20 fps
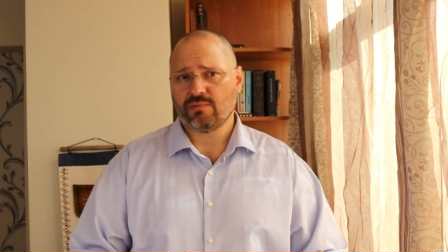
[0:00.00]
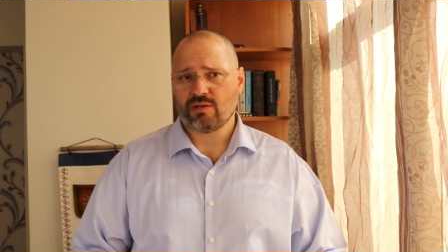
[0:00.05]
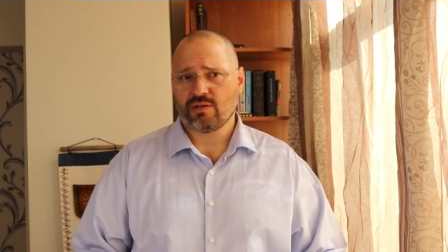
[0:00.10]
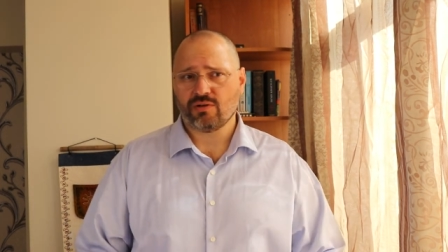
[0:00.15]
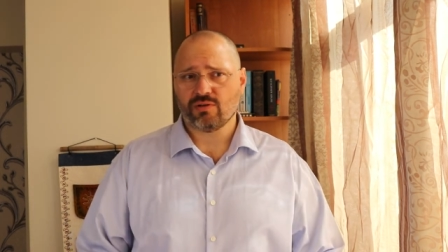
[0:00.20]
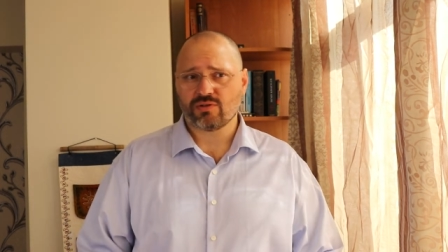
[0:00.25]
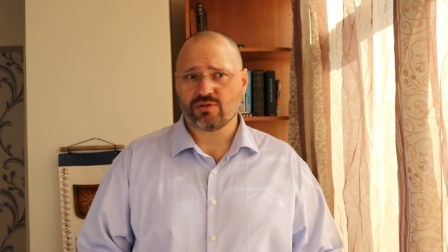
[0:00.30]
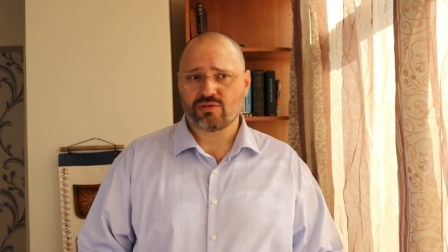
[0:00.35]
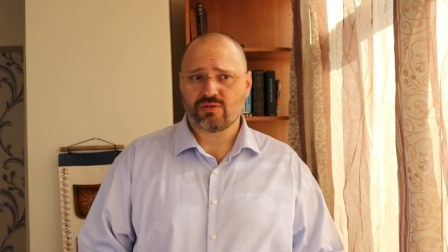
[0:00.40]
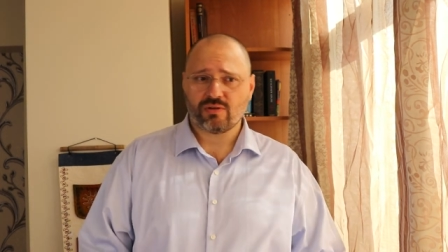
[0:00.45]

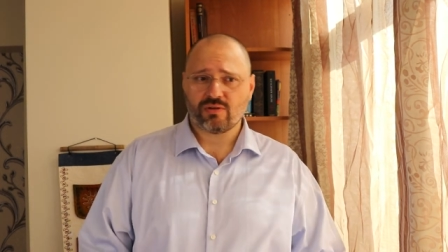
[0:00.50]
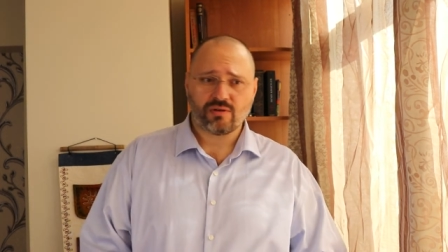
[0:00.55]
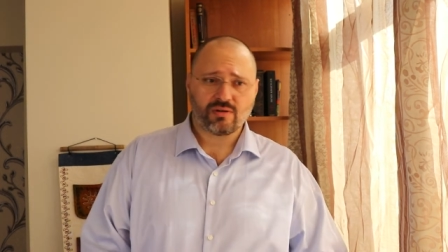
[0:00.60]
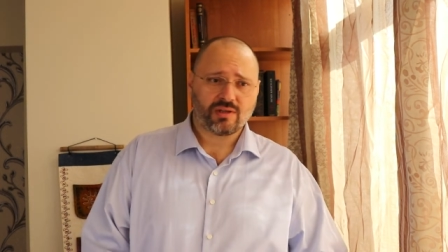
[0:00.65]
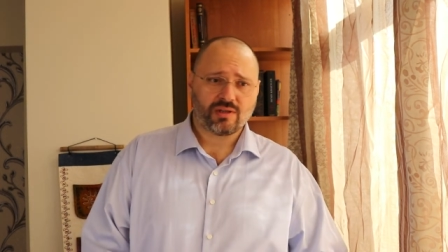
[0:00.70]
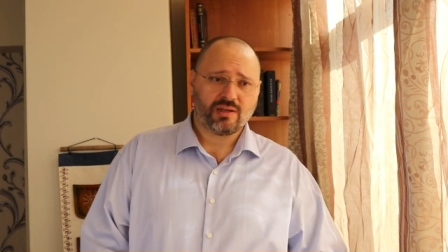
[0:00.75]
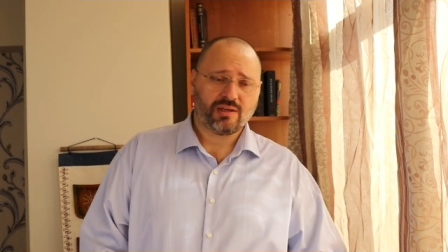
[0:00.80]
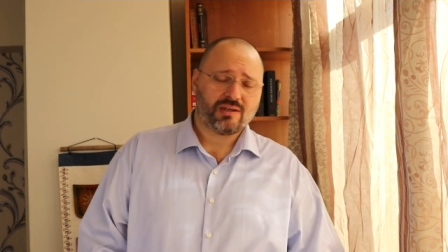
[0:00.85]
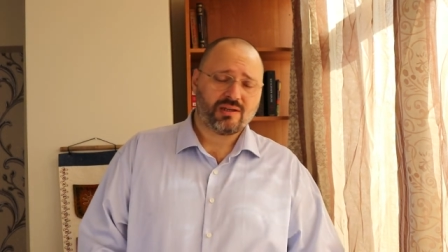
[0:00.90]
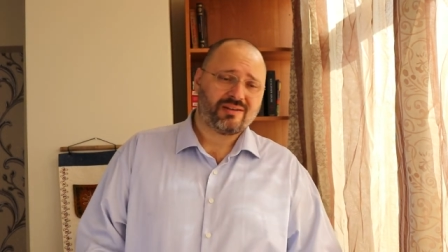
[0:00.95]
because
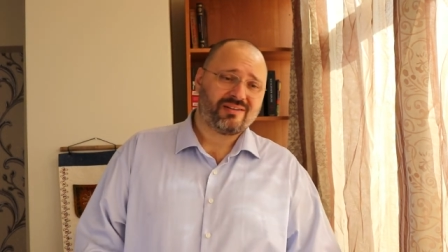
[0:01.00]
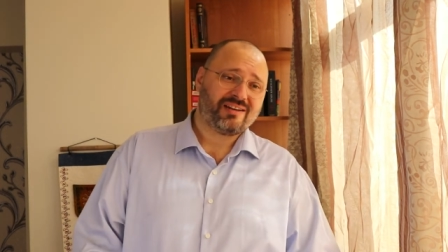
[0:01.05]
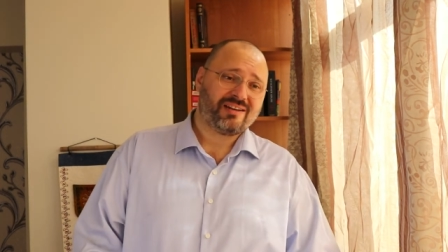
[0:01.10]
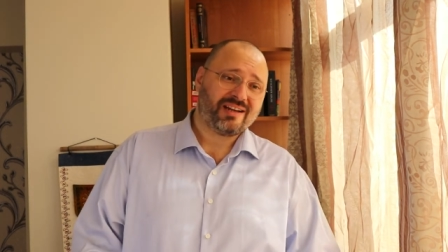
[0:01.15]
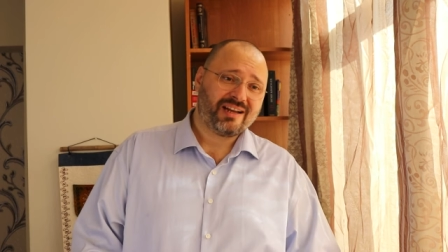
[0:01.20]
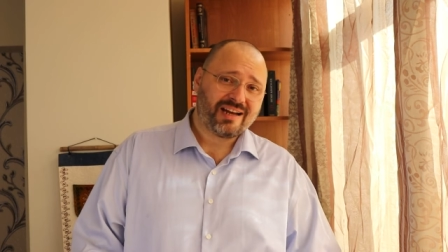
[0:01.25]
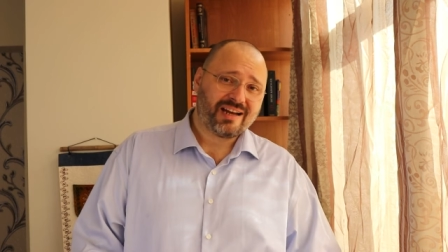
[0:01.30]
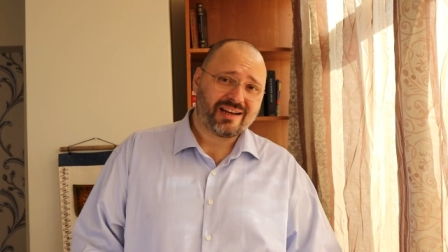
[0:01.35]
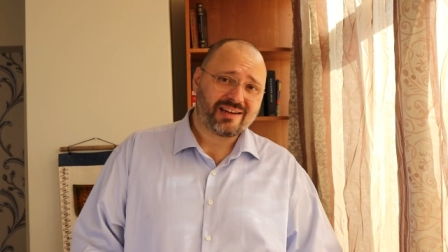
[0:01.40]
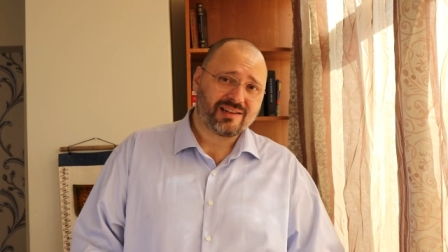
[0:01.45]
Turkey,
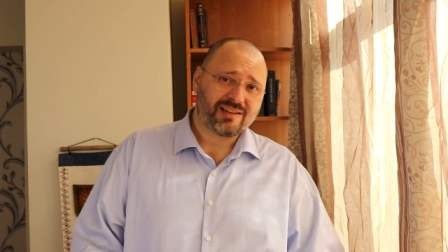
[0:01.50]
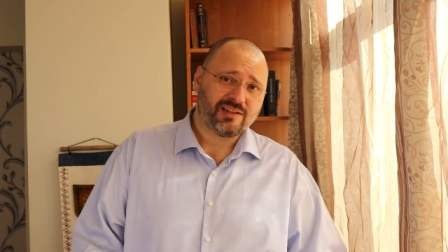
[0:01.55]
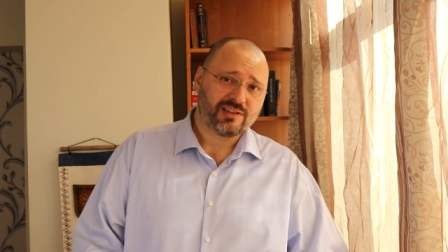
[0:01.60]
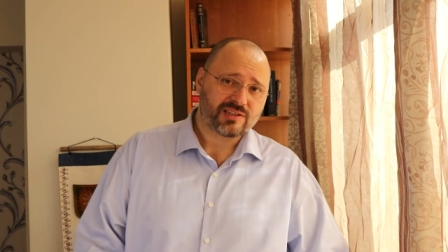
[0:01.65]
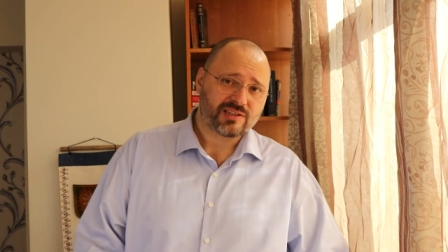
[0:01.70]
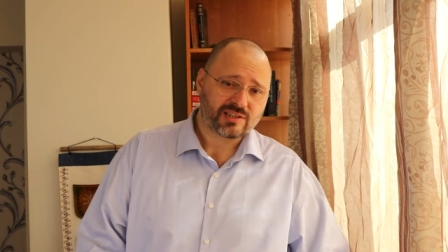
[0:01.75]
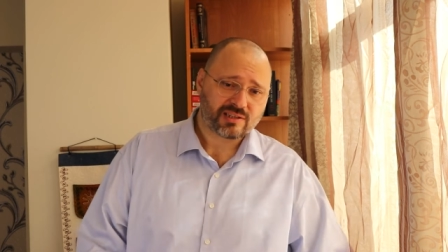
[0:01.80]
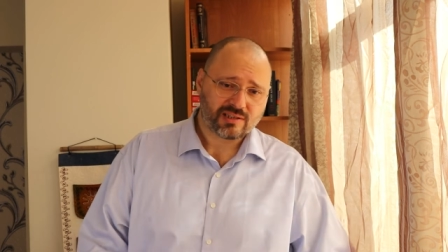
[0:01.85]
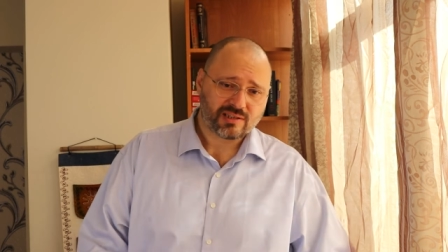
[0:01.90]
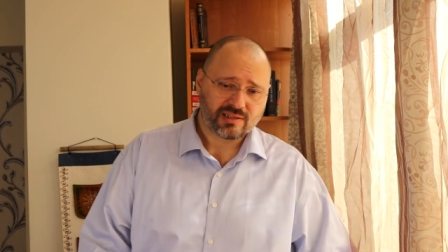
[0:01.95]

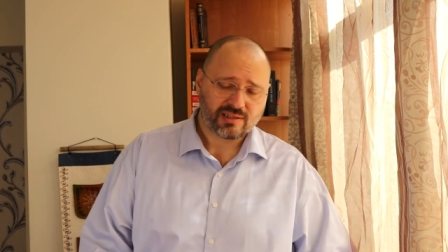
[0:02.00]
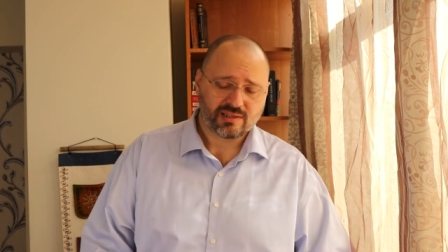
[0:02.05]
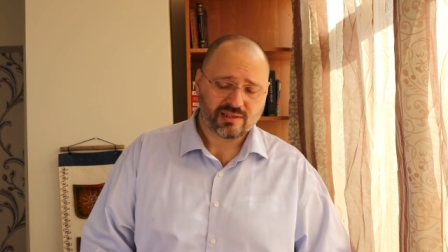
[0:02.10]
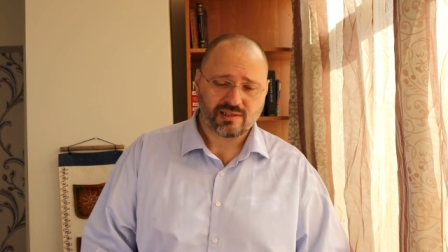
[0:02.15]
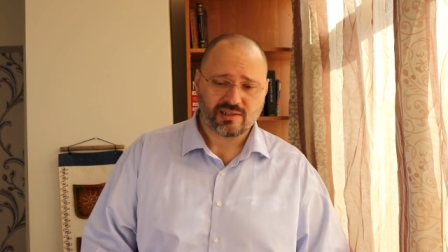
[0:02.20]
regardless